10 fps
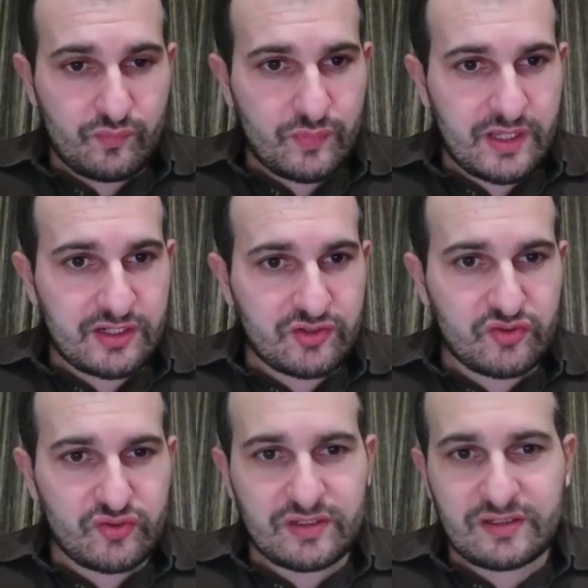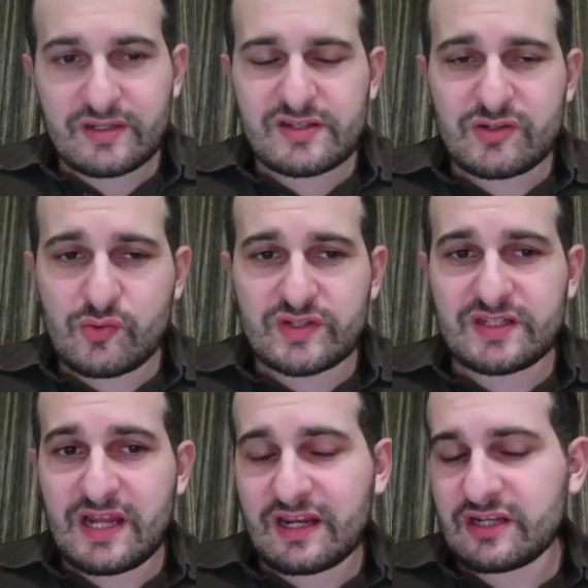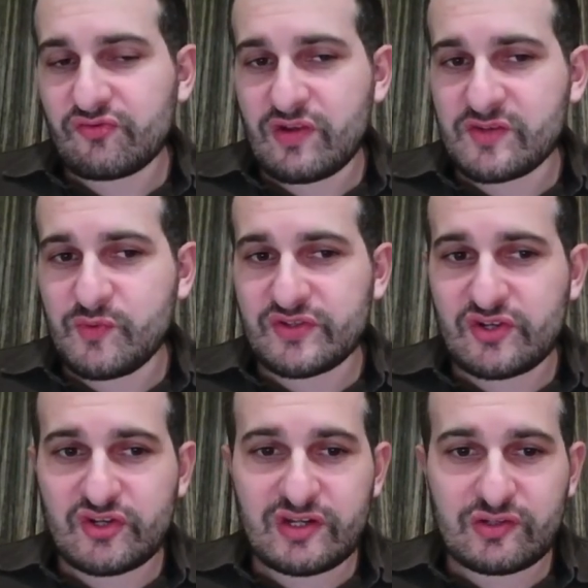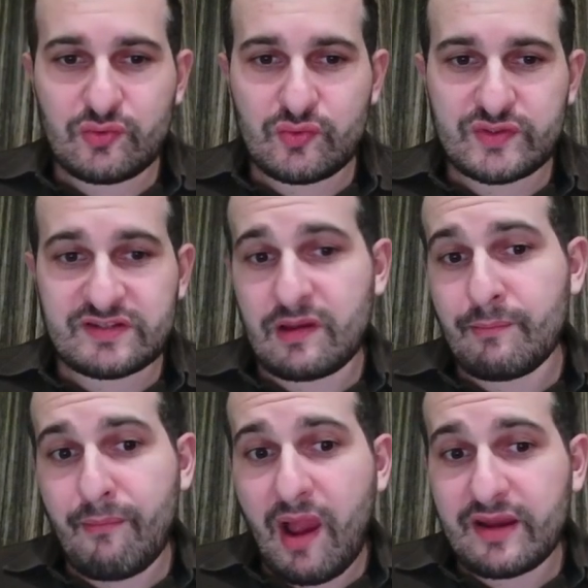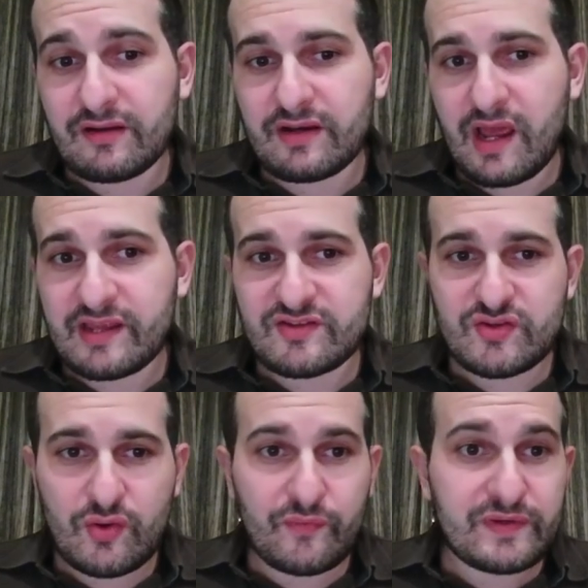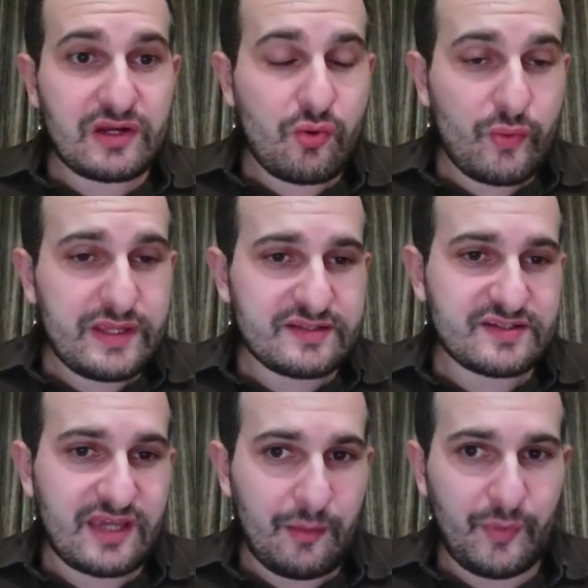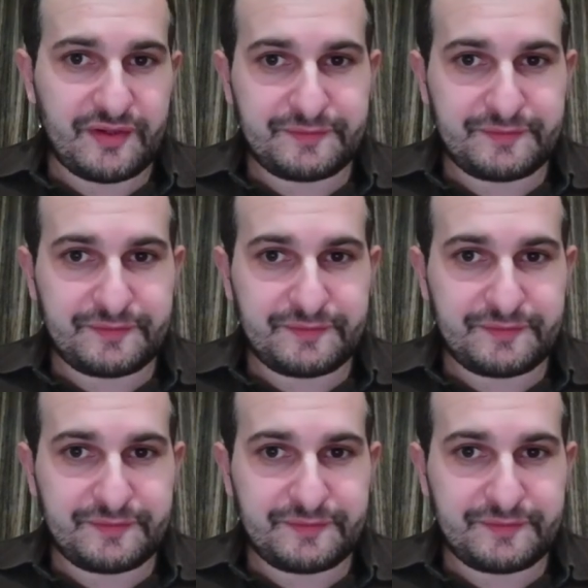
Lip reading: and this looks like a transposition into some minor lines of the Queen's Gambit.